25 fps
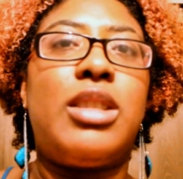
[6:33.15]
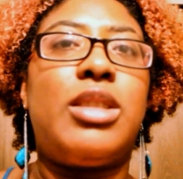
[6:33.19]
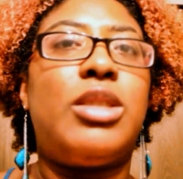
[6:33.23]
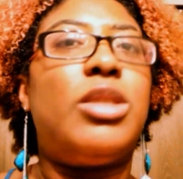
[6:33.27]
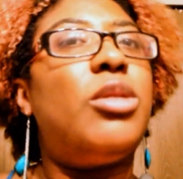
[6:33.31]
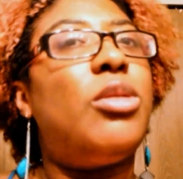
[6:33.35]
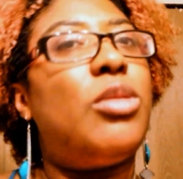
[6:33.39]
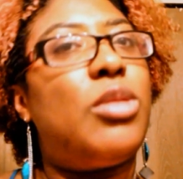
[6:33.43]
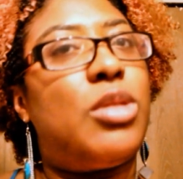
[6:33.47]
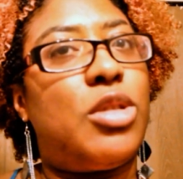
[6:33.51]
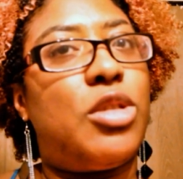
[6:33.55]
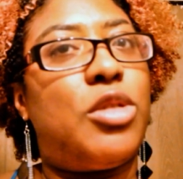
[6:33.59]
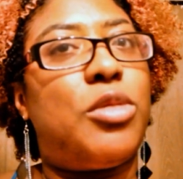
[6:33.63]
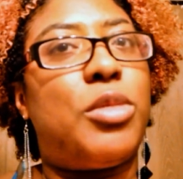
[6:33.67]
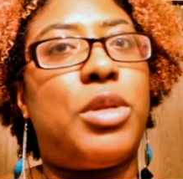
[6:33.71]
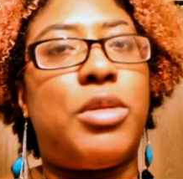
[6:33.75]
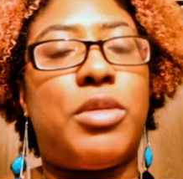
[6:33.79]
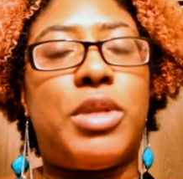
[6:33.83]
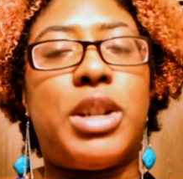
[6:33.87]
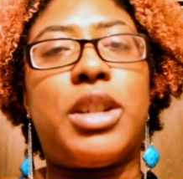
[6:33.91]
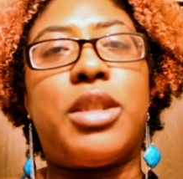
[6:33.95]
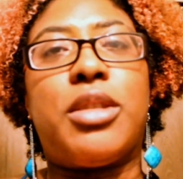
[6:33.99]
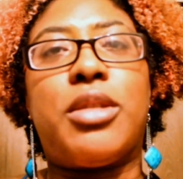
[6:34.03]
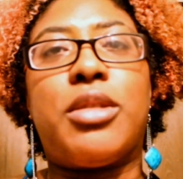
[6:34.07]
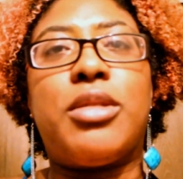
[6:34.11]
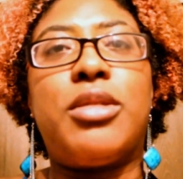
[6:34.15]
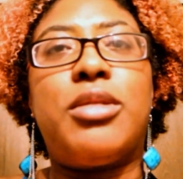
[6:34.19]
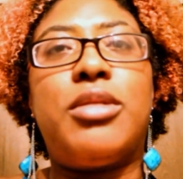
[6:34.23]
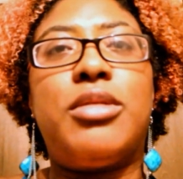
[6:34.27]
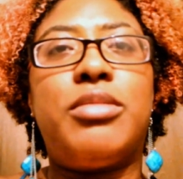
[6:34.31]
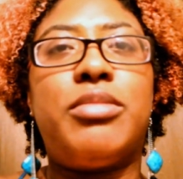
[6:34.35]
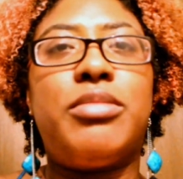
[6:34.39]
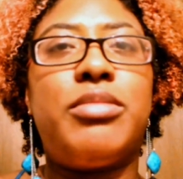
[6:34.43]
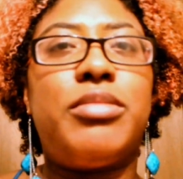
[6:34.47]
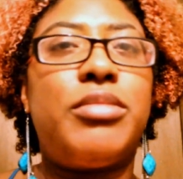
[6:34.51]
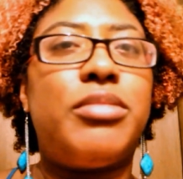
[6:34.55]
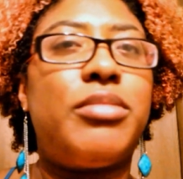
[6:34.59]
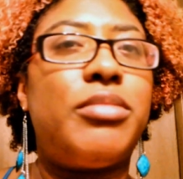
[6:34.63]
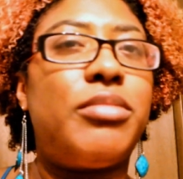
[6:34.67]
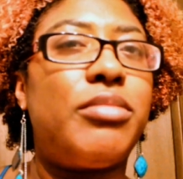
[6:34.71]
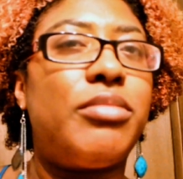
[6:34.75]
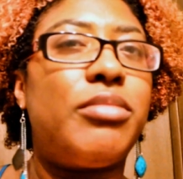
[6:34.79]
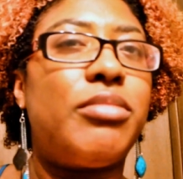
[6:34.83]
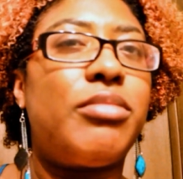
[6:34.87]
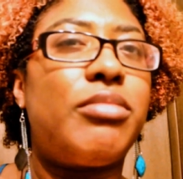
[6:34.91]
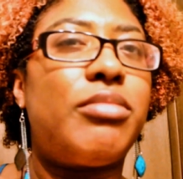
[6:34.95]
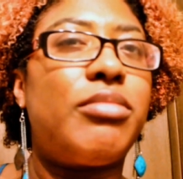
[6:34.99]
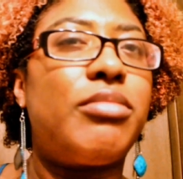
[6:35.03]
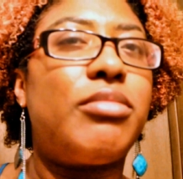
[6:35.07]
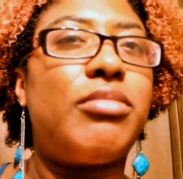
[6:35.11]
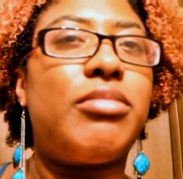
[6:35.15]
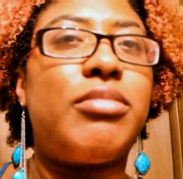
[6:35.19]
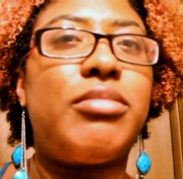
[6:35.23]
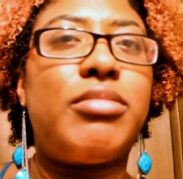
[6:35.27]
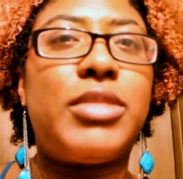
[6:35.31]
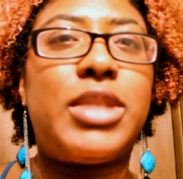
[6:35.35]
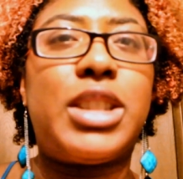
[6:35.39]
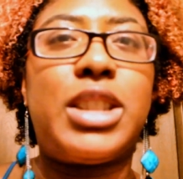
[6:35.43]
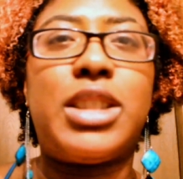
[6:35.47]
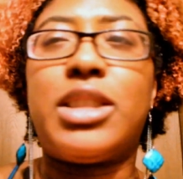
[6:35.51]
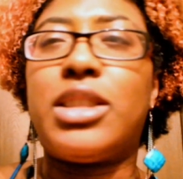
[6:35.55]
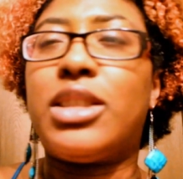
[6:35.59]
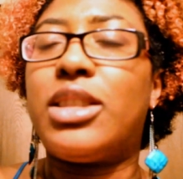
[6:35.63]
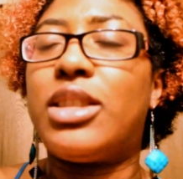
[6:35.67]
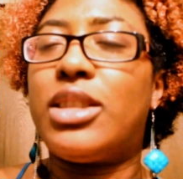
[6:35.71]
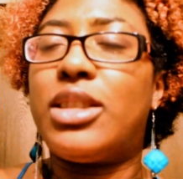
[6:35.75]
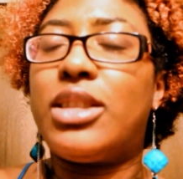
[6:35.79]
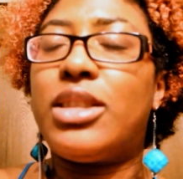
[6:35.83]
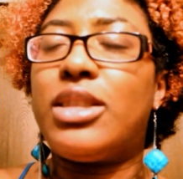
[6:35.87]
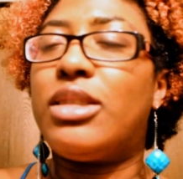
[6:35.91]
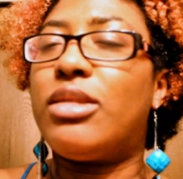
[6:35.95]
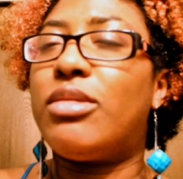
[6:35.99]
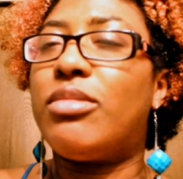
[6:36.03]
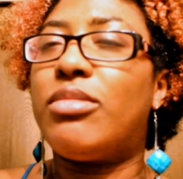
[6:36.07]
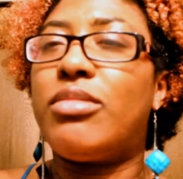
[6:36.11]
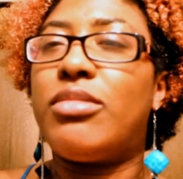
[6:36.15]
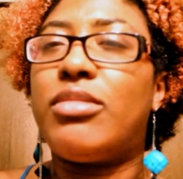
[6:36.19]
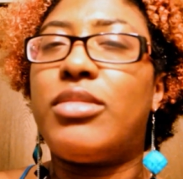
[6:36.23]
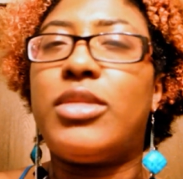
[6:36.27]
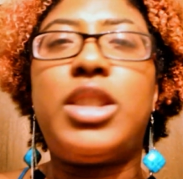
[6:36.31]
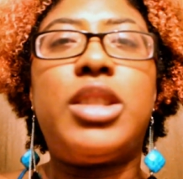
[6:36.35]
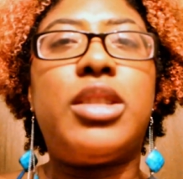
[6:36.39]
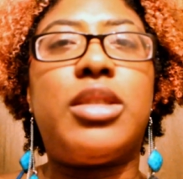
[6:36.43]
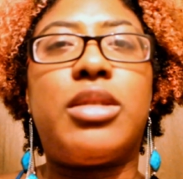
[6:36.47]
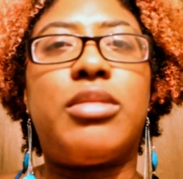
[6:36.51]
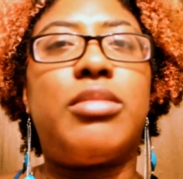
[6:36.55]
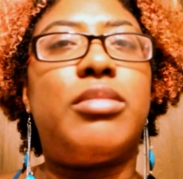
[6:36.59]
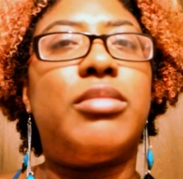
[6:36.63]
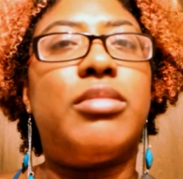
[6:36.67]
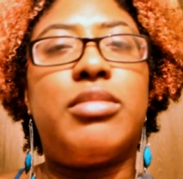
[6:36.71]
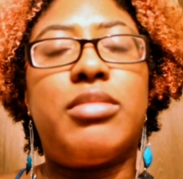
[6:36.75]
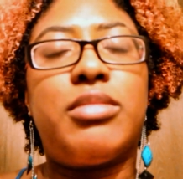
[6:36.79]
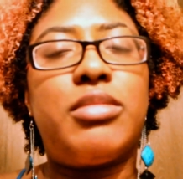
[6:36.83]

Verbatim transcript: Don't call me white girl. Because, no.